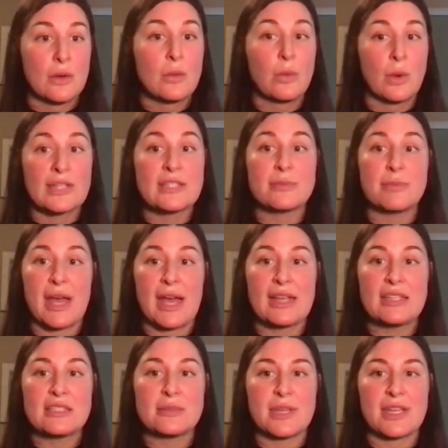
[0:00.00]
what's
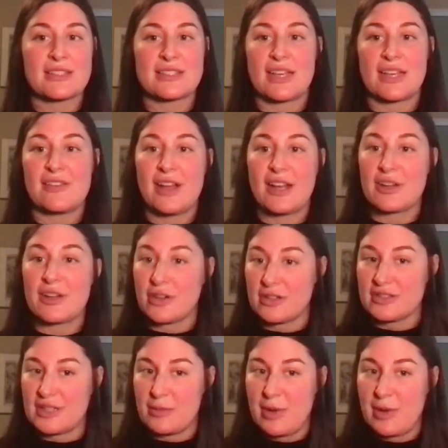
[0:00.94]
best, because I've had
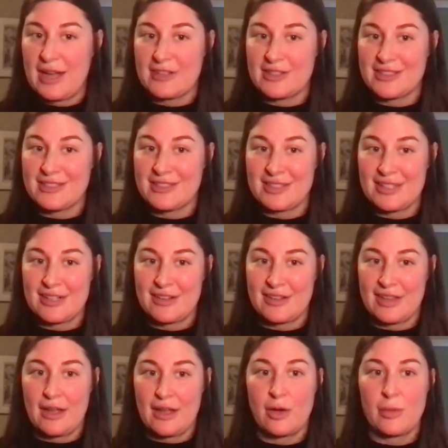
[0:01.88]
girls at pageants that are like,